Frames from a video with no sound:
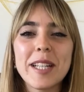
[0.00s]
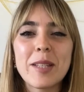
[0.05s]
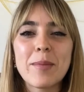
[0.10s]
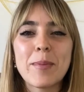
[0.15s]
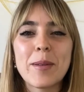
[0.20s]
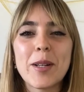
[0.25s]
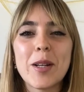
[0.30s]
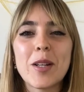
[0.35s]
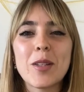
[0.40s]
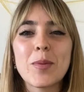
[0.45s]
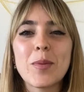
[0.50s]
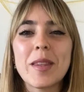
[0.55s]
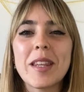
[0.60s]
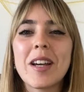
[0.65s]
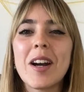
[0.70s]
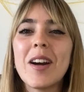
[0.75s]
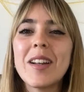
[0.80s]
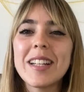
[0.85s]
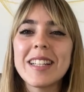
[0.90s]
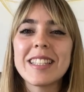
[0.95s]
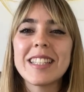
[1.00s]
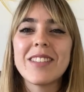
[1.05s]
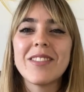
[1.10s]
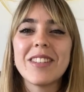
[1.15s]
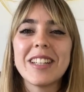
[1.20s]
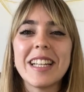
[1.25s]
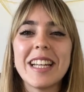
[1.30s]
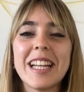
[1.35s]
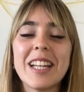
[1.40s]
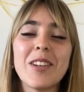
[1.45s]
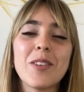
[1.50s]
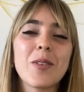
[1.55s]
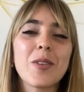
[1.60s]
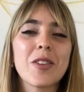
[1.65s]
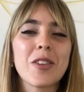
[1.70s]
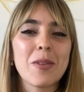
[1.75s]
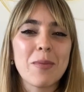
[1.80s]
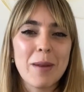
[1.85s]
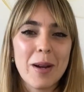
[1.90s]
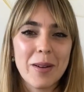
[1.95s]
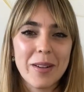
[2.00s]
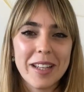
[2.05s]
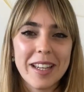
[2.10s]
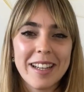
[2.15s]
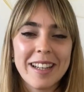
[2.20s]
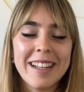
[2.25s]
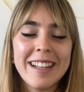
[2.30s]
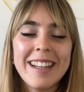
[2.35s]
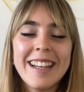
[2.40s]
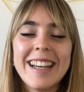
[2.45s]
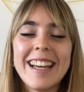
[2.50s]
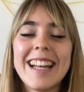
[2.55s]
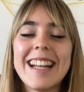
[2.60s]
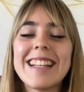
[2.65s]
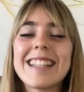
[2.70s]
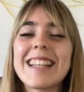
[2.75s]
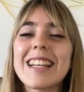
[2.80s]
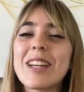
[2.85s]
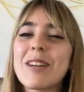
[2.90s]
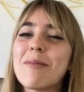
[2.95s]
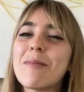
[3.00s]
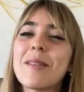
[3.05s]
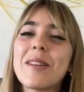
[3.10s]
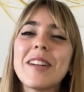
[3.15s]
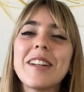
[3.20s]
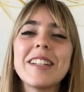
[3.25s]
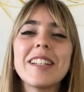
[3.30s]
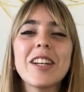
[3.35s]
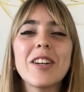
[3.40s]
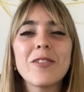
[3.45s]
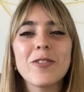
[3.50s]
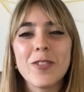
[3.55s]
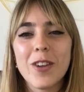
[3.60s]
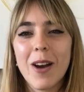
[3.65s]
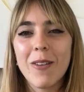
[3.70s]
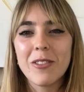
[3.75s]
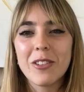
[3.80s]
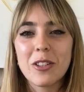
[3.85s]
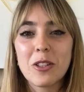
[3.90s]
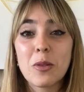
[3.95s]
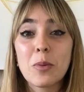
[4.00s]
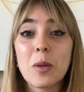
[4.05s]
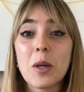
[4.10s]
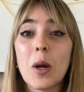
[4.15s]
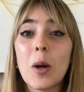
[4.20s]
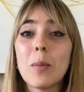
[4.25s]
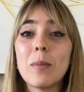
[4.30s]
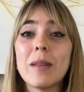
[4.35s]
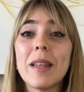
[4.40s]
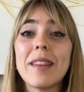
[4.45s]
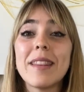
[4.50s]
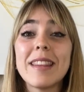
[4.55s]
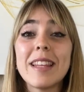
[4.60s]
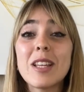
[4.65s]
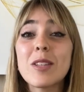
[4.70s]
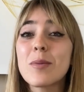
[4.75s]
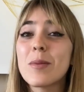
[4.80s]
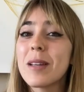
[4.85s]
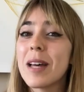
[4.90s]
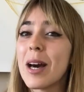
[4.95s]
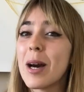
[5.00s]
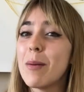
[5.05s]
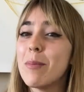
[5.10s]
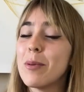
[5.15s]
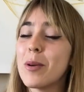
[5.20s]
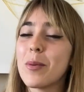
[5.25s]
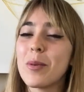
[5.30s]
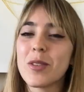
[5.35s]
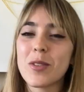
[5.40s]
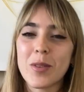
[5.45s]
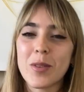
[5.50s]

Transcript: experience with connectivity in North America, and as a community of travelers, we hope that this will help you when